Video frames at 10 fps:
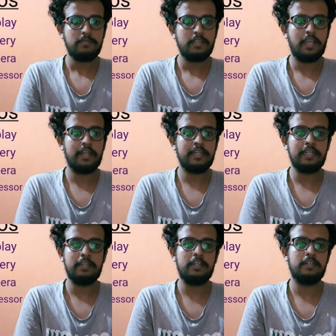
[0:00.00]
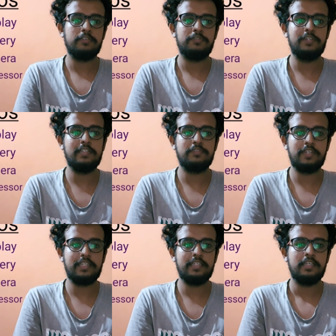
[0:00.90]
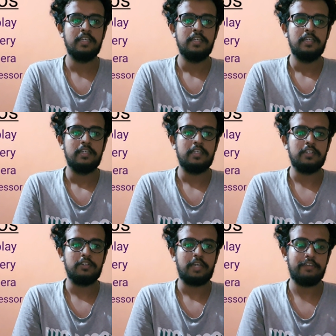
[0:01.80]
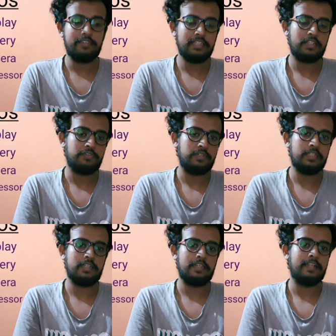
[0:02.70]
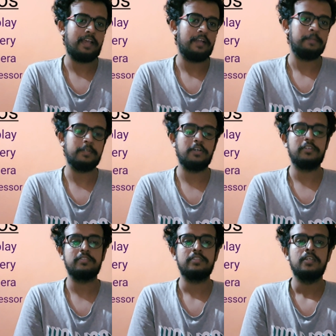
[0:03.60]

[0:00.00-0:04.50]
and feels very heavy in hand because